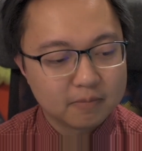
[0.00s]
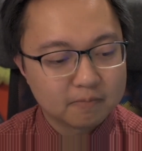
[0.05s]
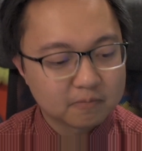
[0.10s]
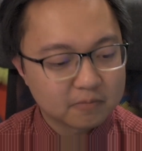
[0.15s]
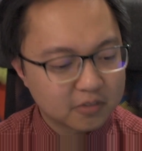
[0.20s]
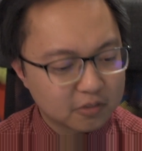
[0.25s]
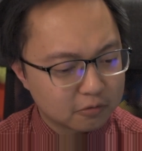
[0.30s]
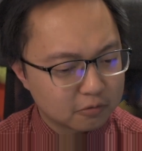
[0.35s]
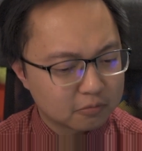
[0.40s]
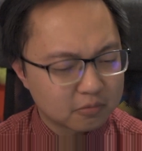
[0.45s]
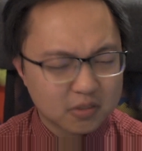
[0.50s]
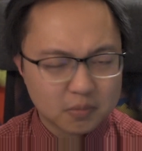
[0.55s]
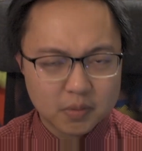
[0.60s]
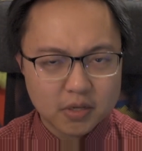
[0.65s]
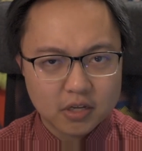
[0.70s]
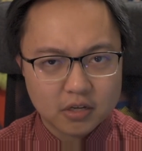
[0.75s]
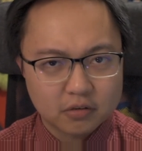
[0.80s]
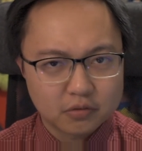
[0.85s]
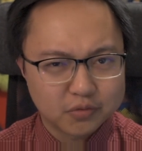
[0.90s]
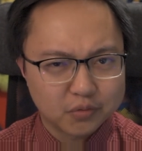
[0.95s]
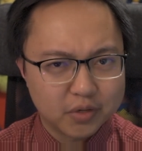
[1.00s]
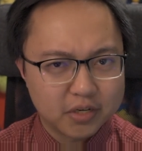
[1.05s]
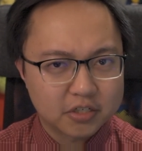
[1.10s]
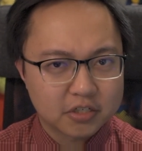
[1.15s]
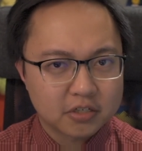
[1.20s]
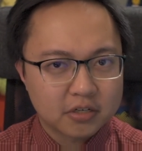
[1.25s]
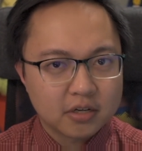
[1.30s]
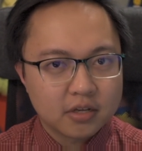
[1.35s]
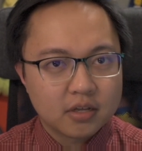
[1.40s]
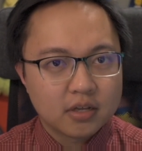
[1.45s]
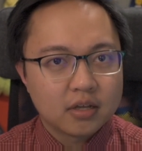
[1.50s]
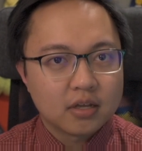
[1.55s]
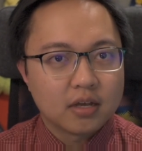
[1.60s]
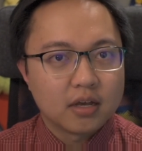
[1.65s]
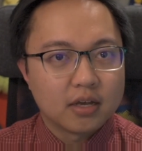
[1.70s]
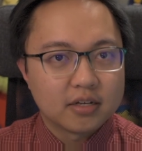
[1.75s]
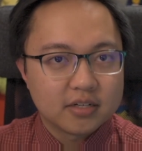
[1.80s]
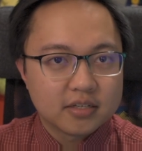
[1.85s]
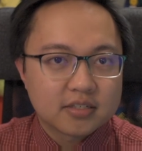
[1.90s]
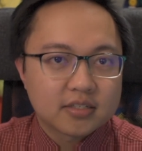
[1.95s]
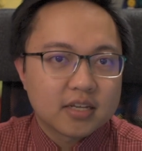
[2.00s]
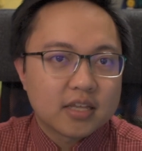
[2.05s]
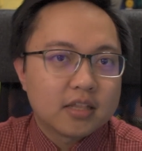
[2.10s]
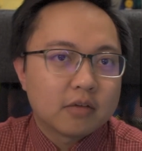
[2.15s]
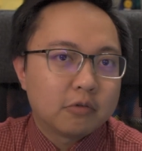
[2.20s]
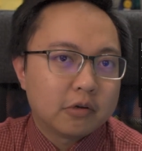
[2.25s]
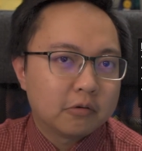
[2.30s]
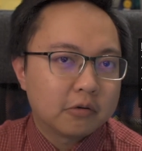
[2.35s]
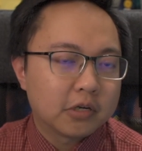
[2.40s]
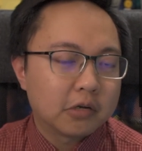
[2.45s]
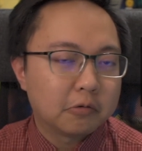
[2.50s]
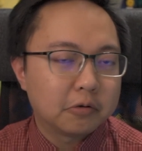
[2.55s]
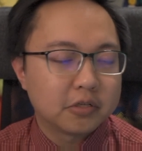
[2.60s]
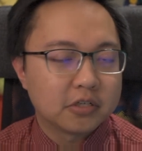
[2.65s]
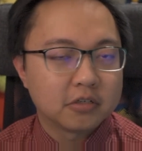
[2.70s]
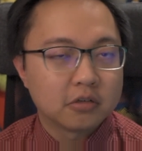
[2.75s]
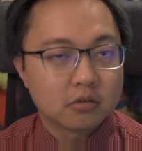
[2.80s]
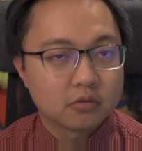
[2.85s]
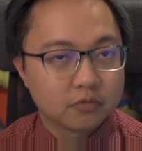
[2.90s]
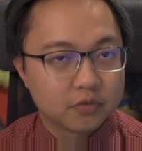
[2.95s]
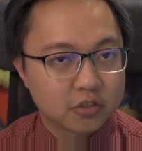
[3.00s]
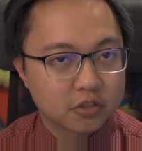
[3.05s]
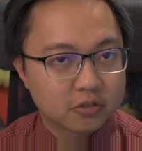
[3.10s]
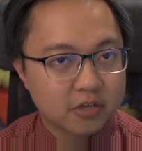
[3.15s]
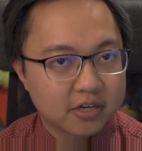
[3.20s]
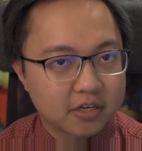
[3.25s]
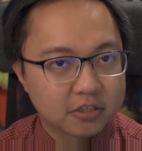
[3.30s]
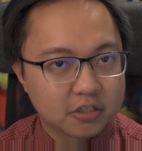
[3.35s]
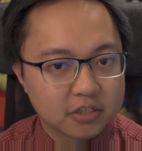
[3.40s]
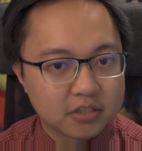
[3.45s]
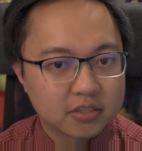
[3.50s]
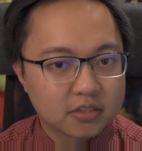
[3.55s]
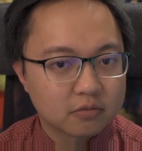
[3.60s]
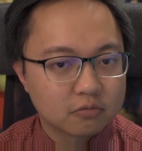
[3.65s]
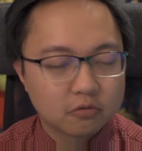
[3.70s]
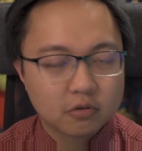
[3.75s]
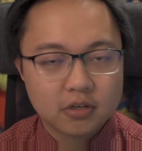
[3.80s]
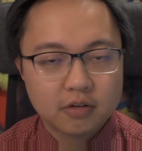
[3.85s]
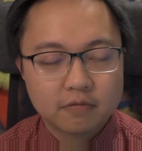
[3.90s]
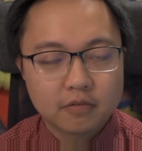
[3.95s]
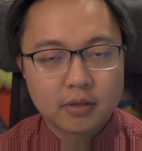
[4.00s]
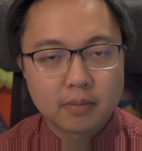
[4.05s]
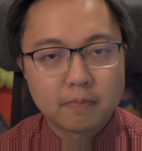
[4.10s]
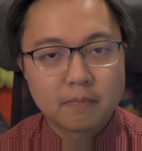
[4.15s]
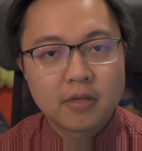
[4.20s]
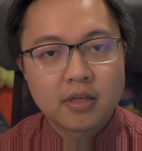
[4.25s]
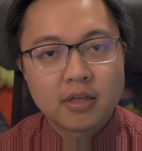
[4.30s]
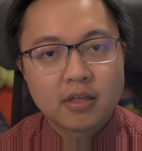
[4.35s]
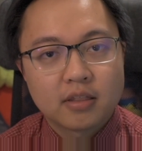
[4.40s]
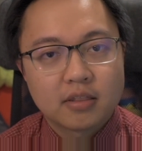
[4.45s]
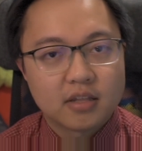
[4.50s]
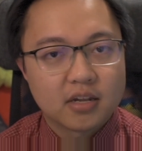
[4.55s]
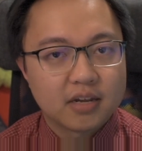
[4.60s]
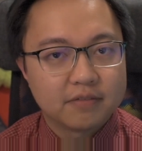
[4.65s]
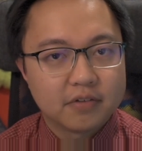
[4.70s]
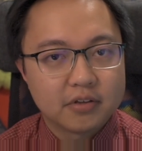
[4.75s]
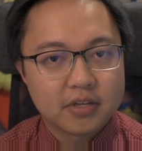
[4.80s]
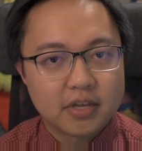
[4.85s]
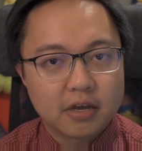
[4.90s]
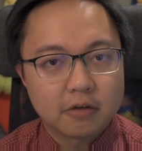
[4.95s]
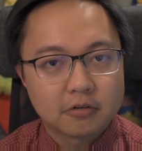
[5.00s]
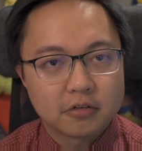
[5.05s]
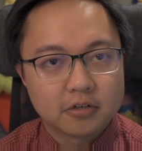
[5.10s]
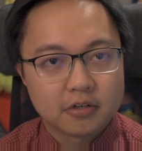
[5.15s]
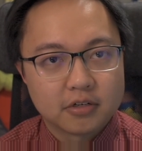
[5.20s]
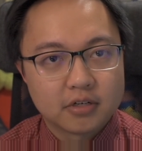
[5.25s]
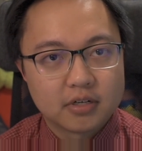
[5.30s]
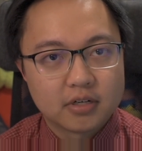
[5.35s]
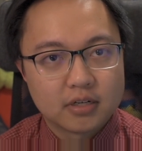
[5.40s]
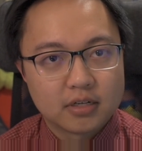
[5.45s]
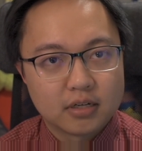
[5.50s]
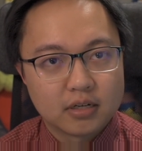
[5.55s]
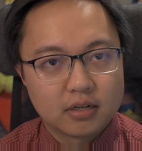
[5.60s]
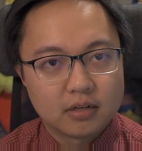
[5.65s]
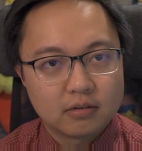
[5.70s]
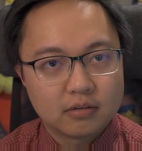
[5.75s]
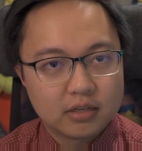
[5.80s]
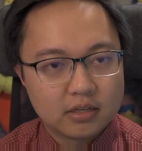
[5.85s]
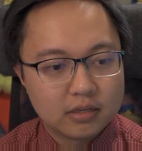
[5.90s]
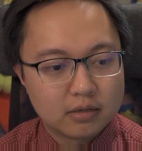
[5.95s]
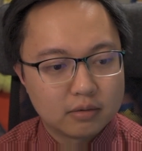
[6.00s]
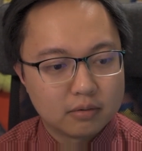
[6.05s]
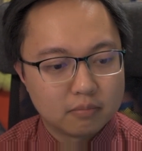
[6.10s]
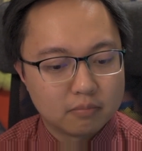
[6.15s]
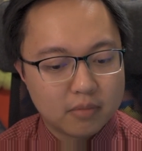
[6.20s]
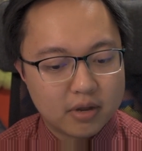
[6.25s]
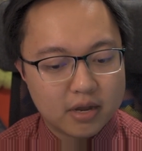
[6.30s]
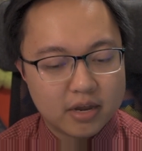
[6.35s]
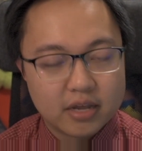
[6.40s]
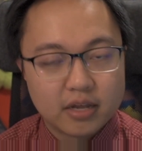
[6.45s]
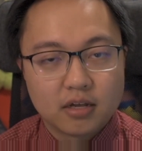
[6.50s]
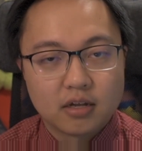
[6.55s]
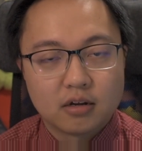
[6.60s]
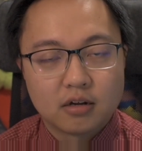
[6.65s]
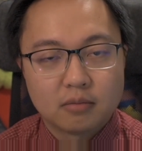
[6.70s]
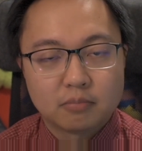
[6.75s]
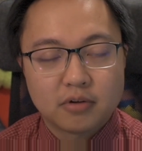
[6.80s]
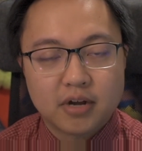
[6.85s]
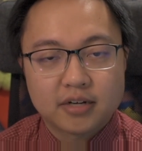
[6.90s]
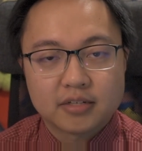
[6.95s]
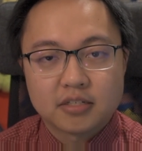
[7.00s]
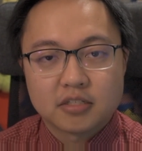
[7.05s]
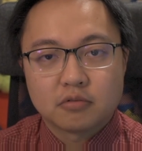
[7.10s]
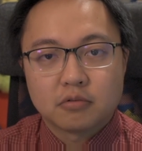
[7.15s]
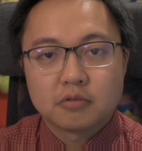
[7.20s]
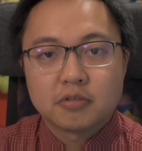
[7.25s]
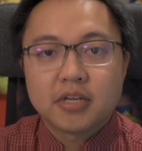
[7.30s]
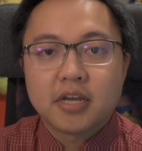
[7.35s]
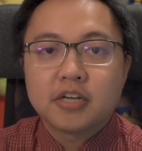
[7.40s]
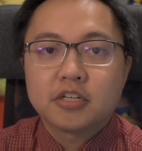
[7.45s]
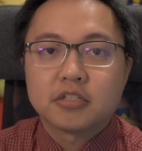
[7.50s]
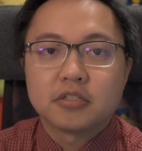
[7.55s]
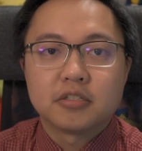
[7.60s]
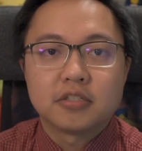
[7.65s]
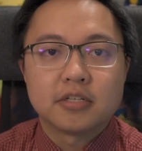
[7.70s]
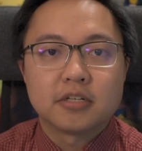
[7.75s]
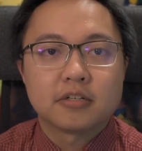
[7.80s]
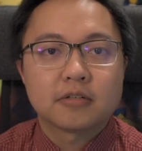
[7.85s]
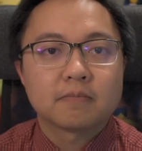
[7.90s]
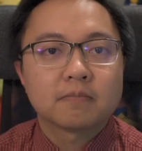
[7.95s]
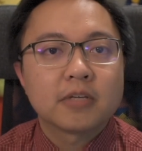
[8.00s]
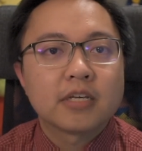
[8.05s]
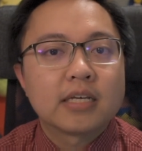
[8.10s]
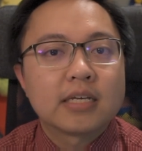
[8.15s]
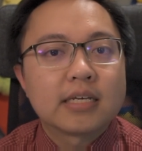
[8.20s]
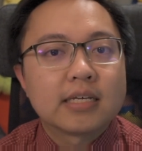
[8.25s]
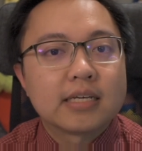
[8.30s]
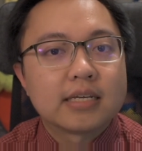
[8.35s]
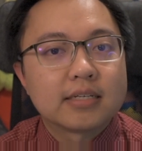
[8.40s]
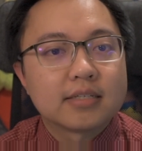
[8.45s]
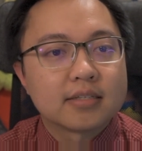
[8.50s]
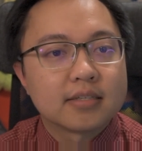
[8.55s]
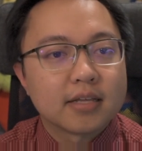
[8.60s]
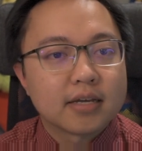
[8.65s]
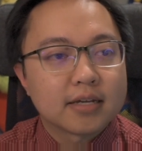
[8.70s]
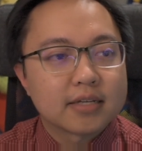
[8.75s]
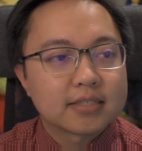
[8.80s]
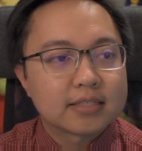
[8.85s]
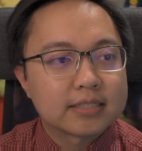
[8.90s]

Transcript: So speaking of which, I did say that we were going to go over strategies, and one of them that I've encountered in my practice rotations here is that